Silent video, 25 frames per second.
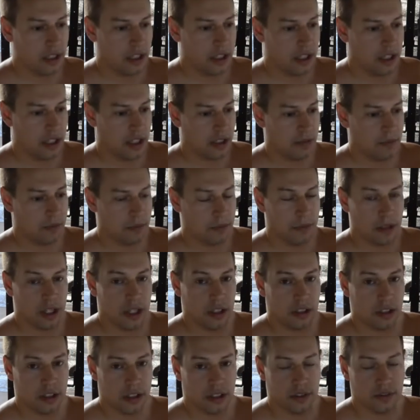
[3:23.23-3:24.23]
I'm
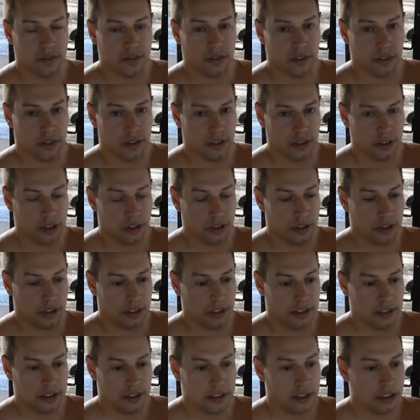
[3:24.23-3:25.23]
not looking for, you know,
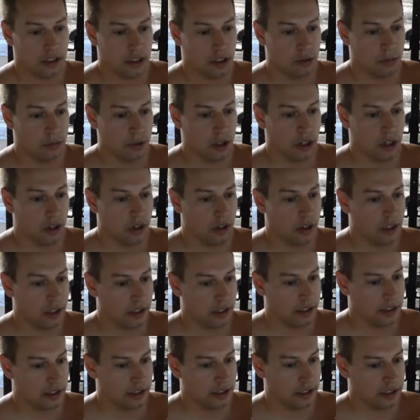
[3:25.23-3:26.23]
an Eleiko bar or
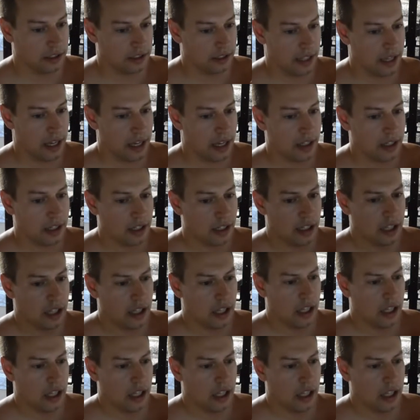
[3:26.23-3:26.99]
anything like that.